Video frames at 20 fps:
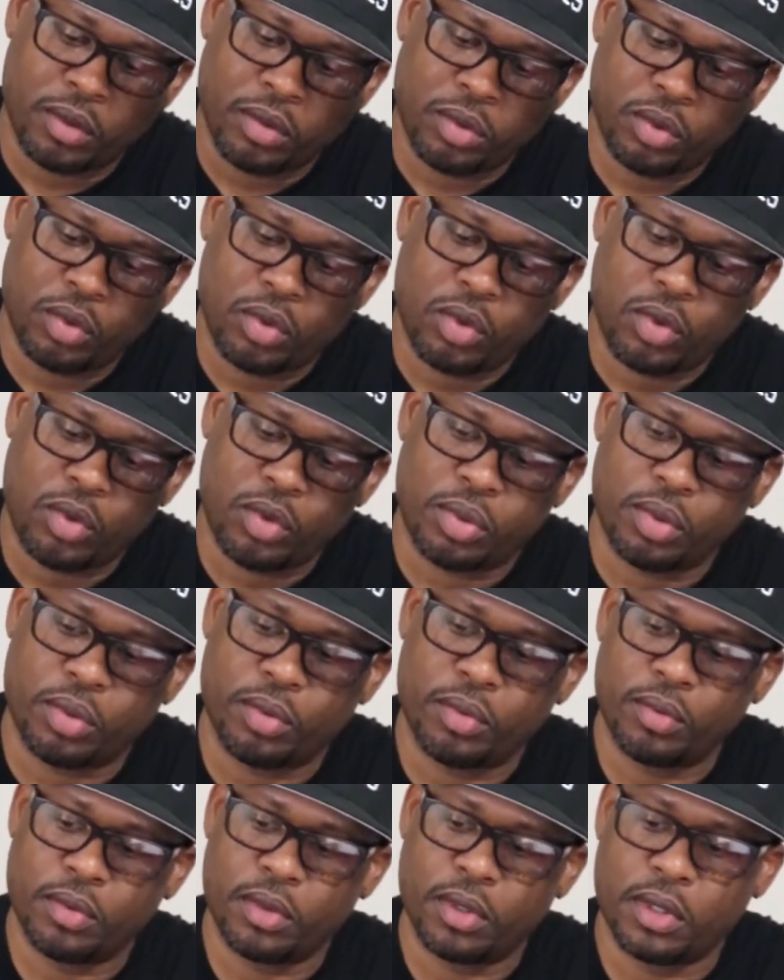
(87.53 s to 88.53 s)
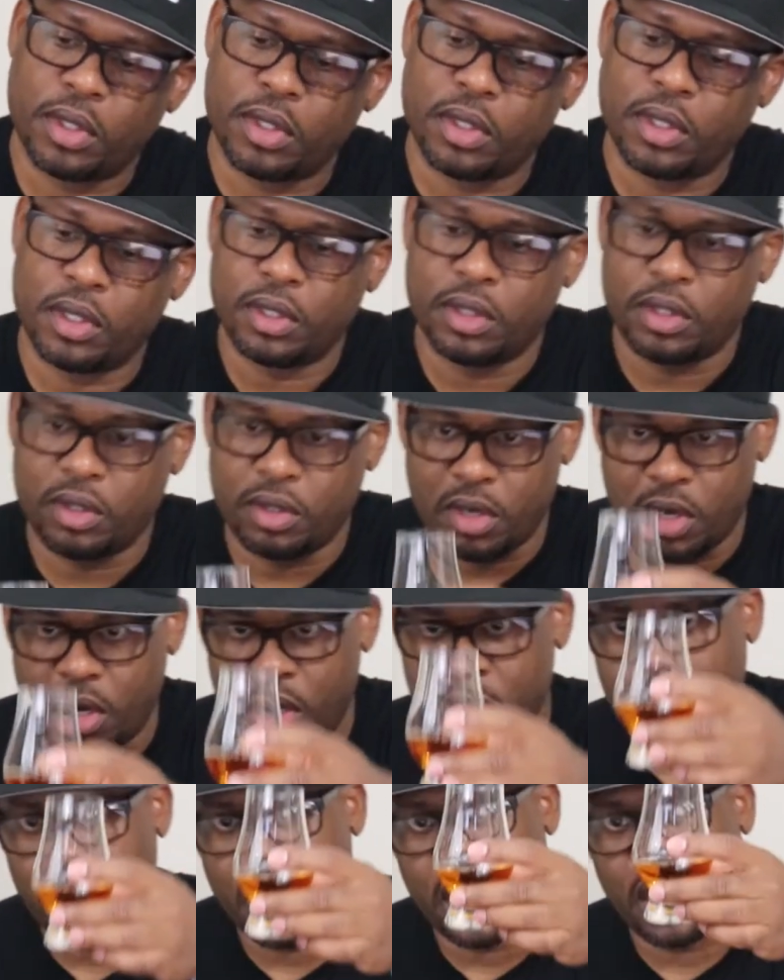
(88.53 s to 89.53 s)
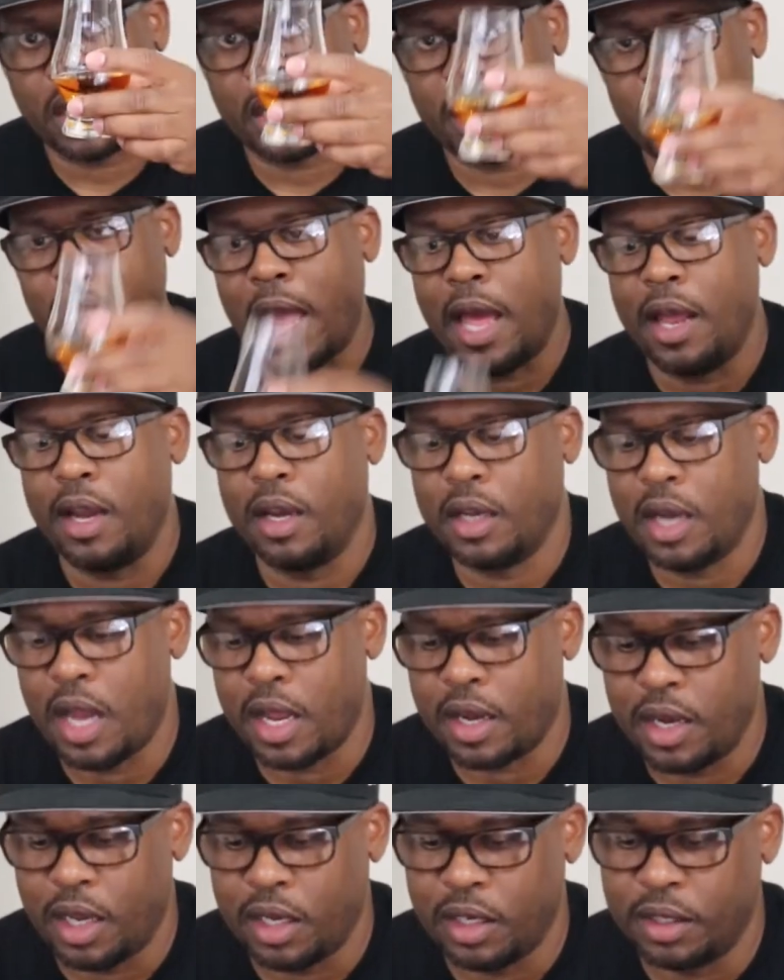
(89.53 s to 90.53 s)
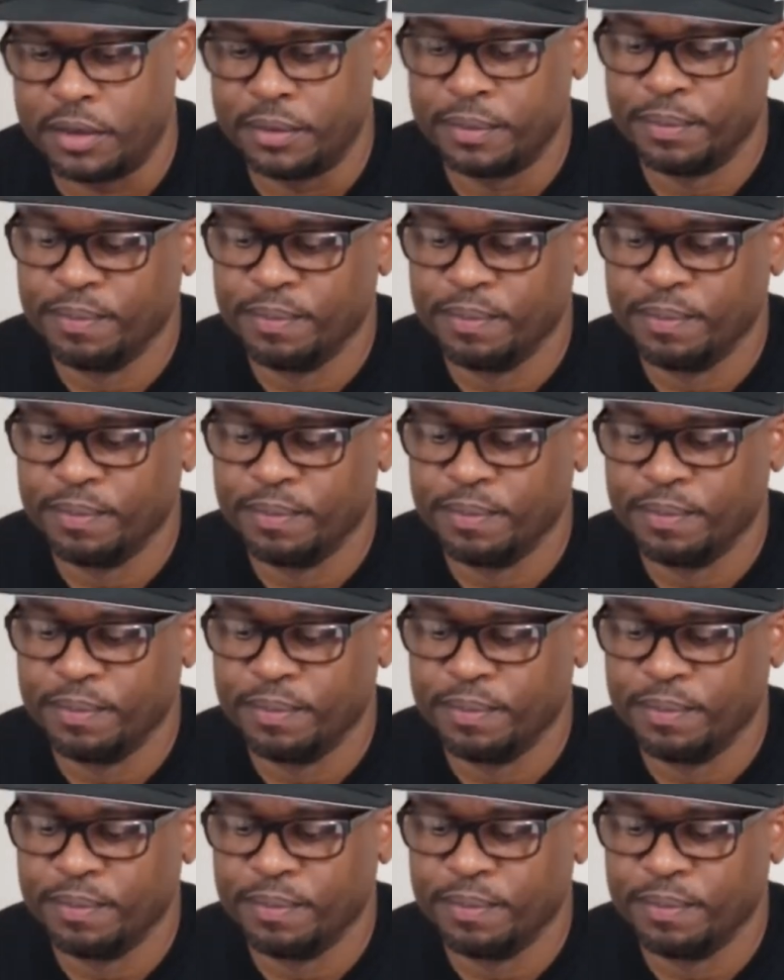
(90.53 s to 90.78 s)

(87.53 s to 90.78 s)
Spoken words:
Whew. Oh yeah, look at that. Look at that color.